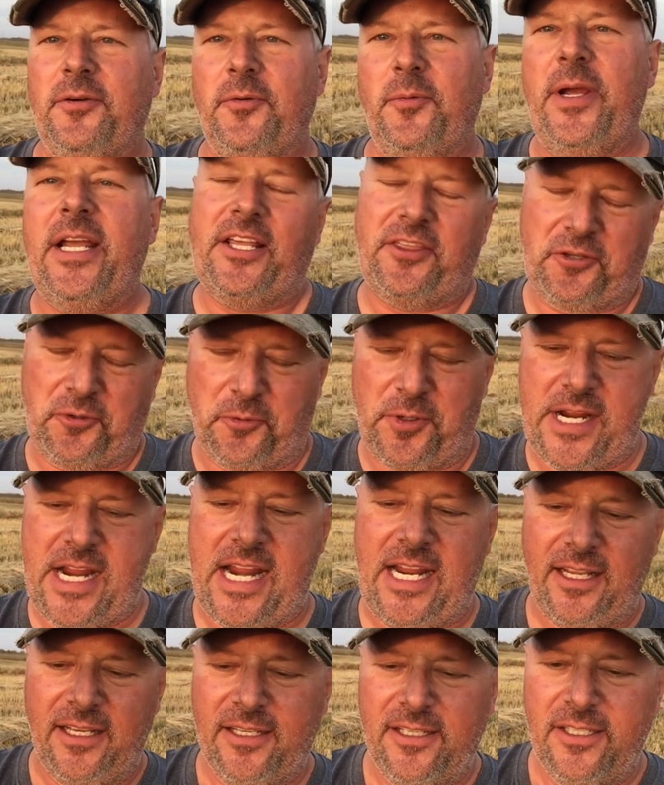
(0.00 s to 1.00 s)
week
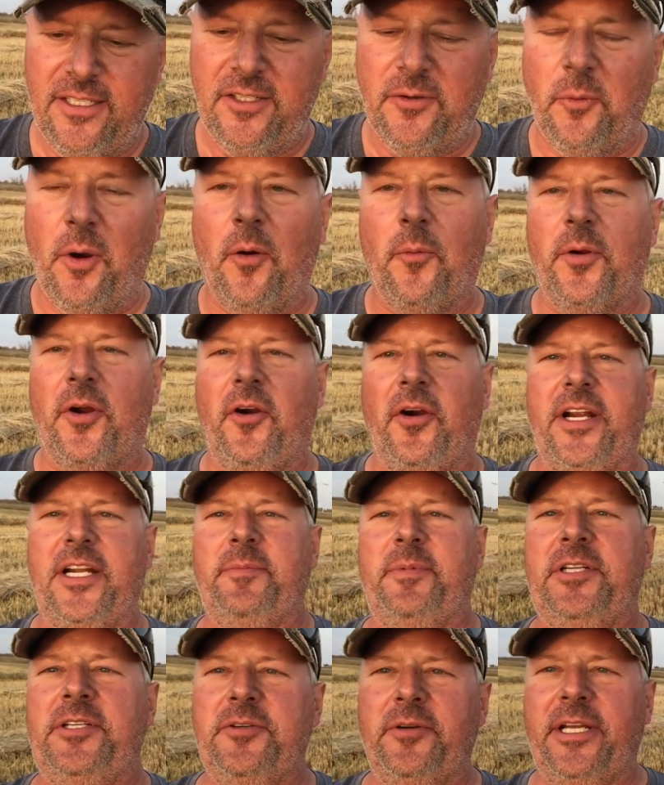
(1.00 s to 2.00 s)
3, what we're going
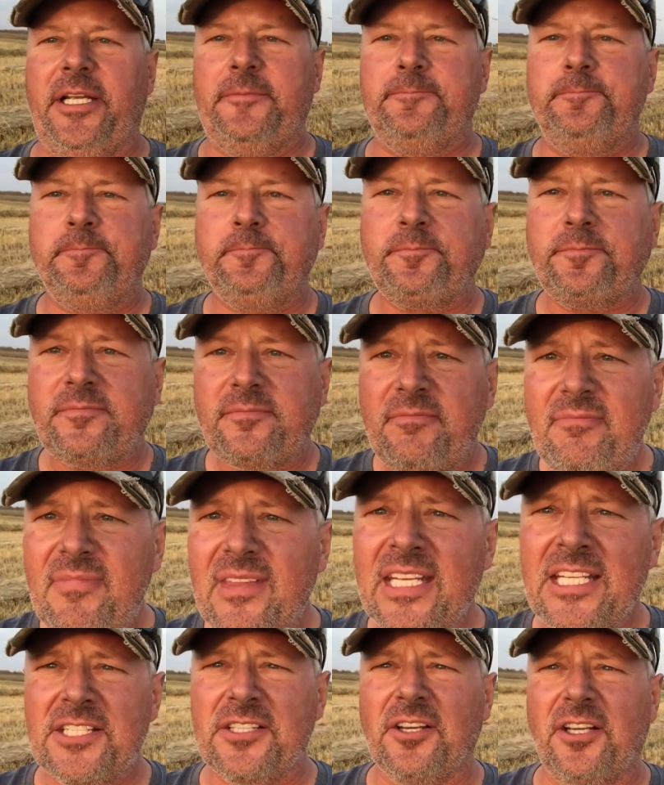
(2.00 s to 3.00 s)
to be doing
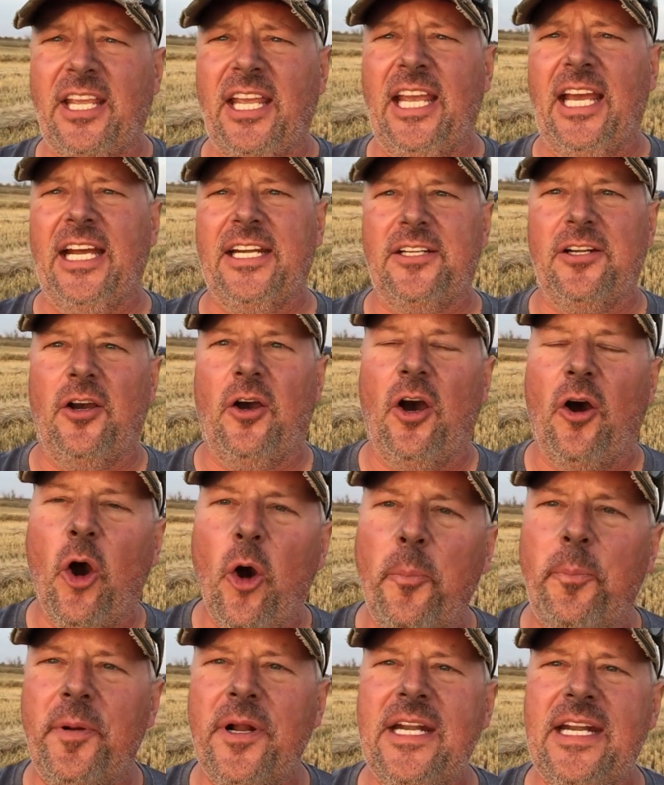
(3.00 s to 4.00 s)
is looking at
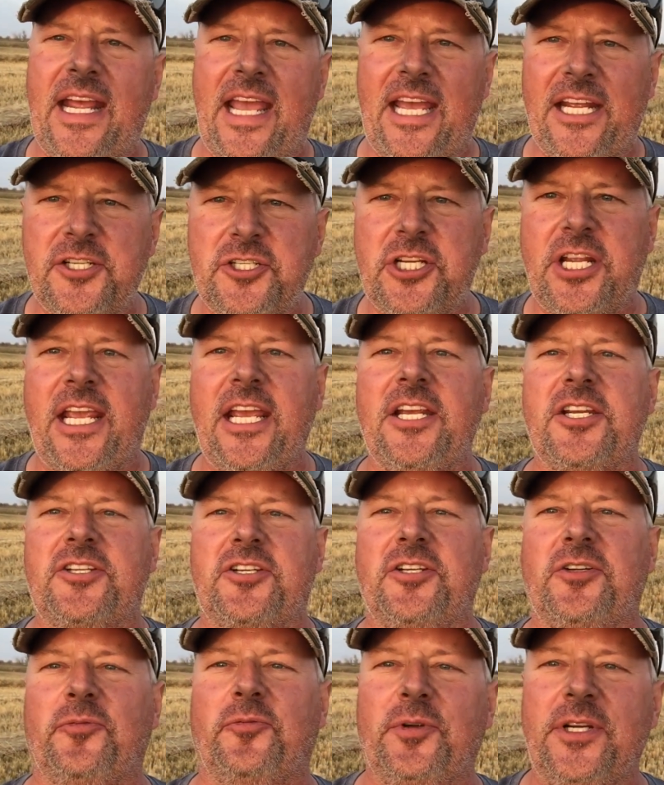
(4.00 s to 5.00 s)
open
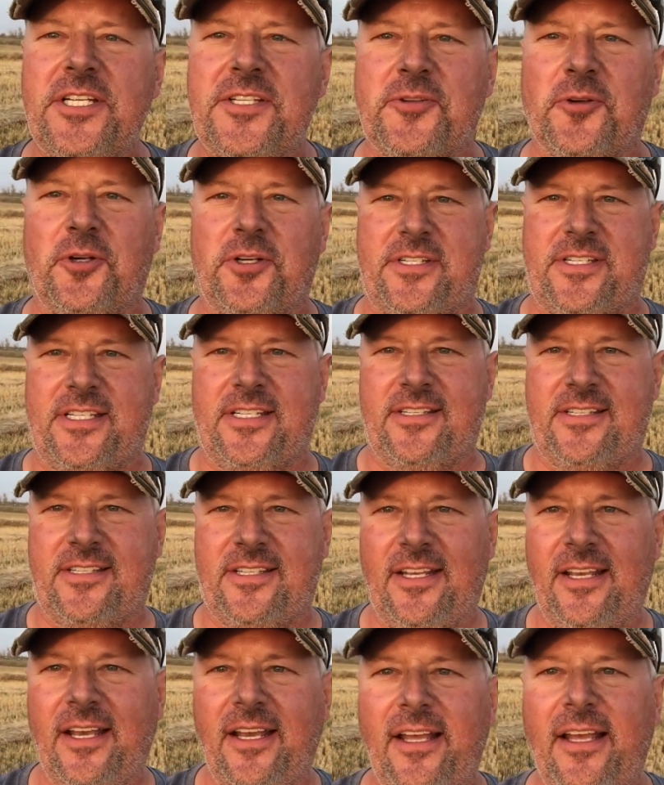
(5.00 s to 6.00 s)
education resources.
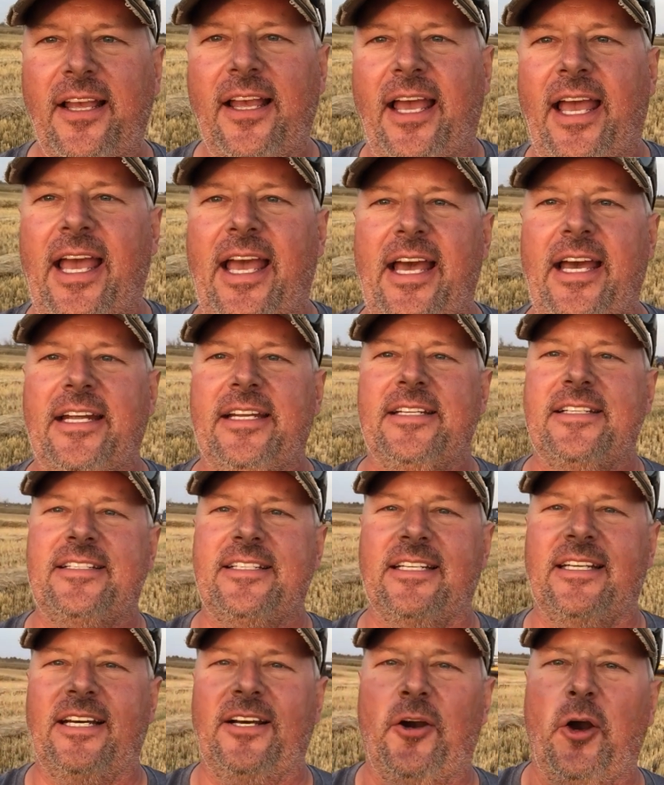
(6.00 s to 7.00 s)
And
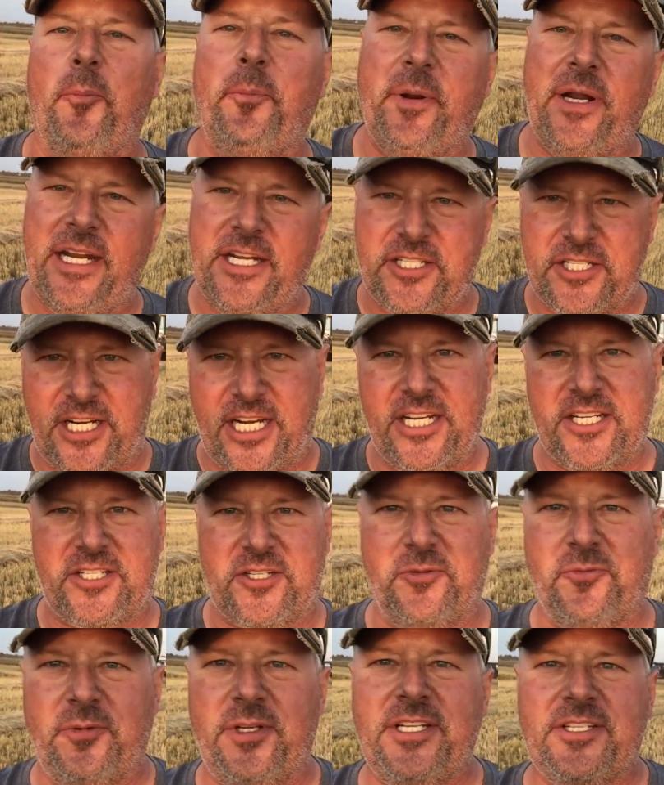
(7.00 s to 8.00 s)
open
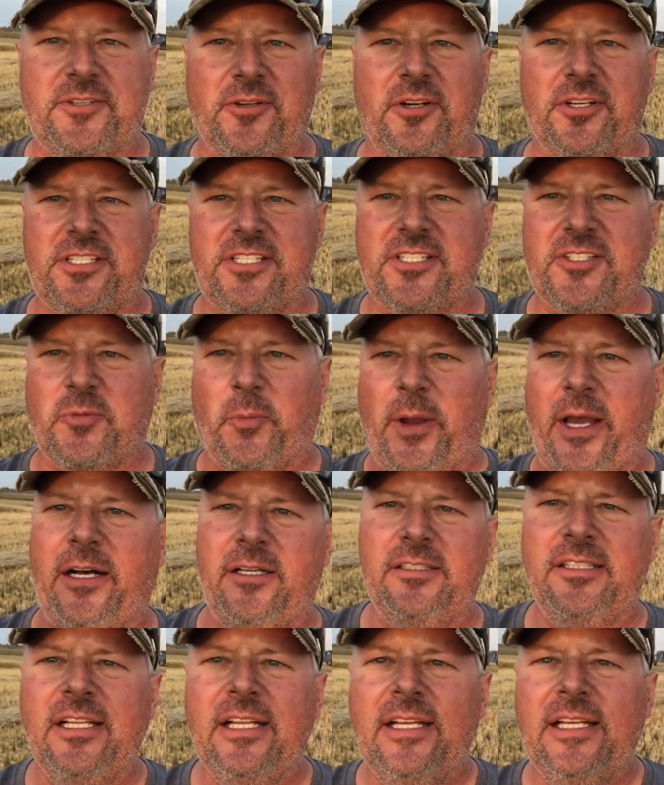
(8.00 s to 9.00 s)
education resources,
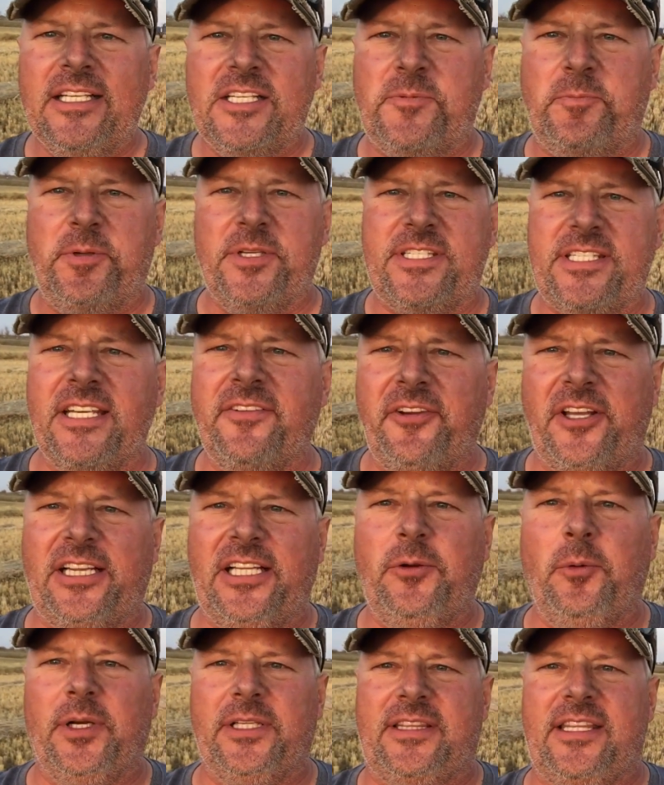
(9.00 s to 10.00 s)
well,
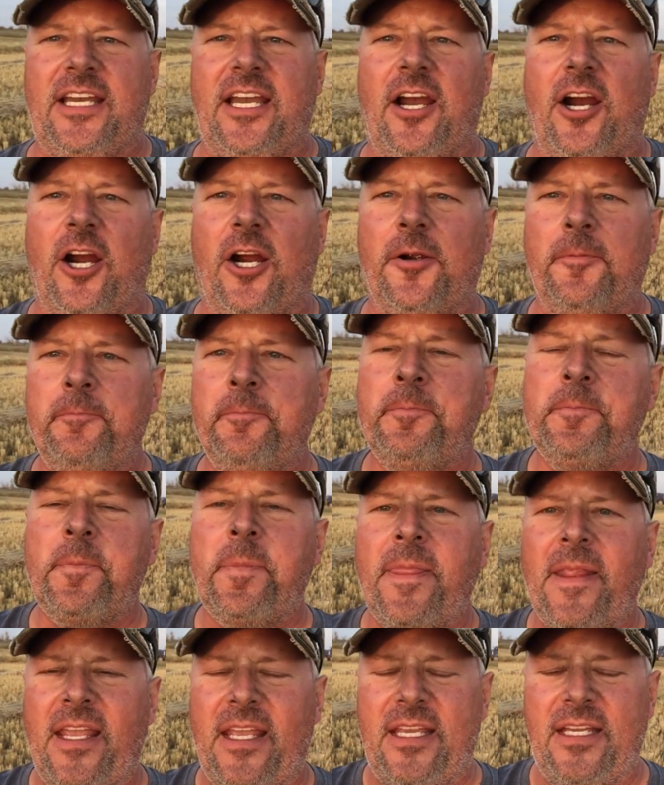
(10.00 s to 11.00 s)
specifically what they are
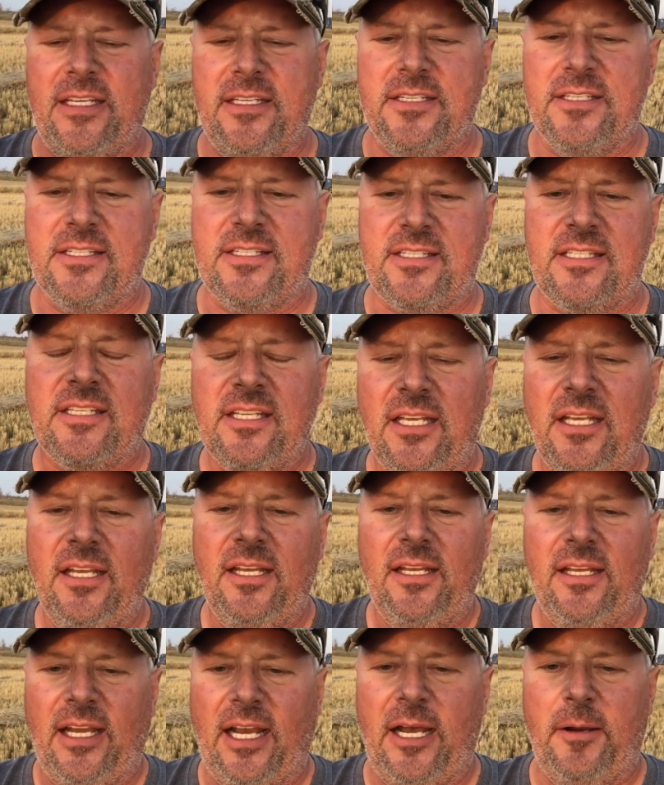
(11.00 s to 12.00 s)
is
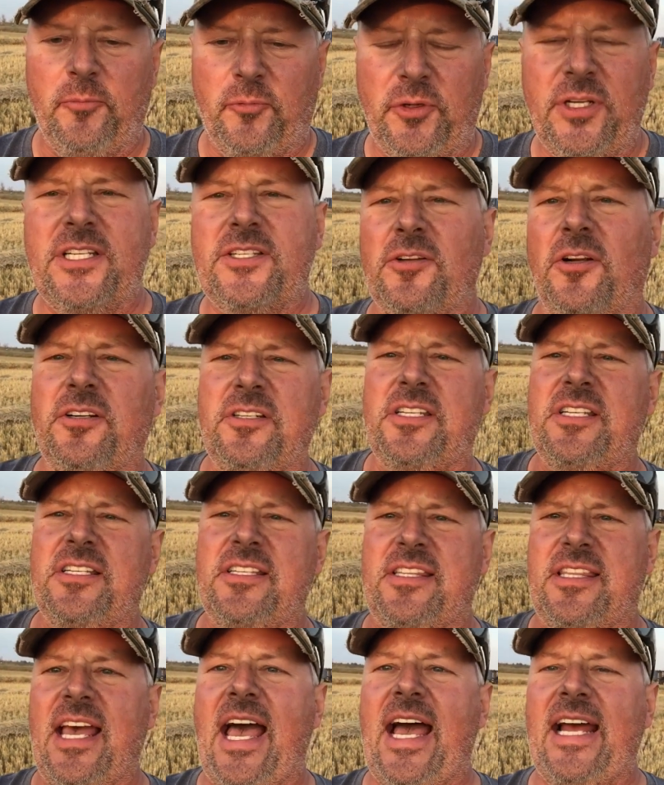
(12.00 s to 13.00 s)

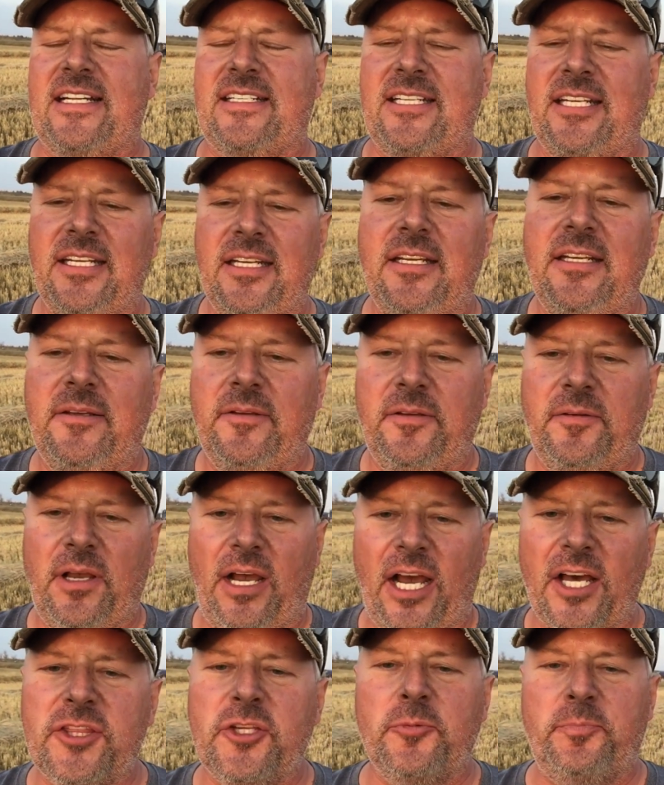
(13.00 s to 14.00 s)
resources that
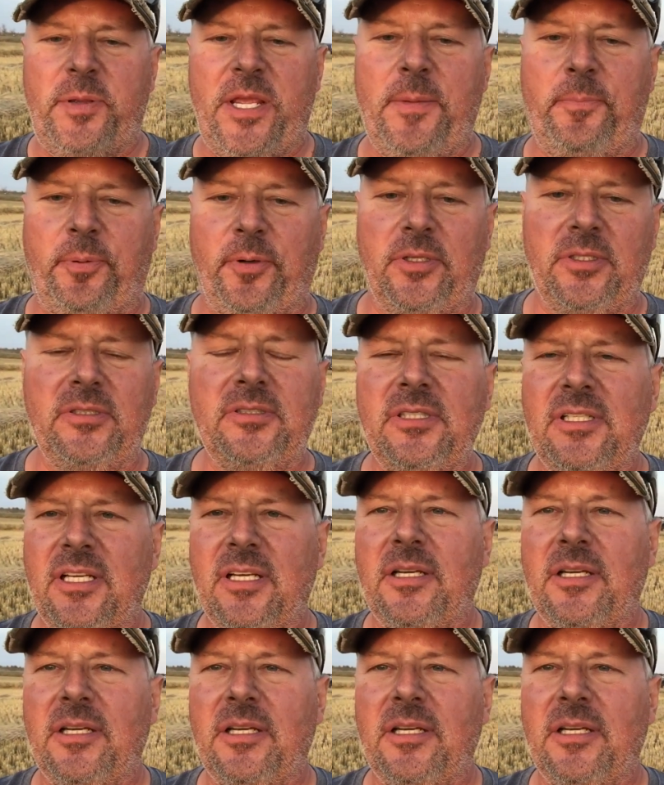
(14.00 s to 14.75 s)
other people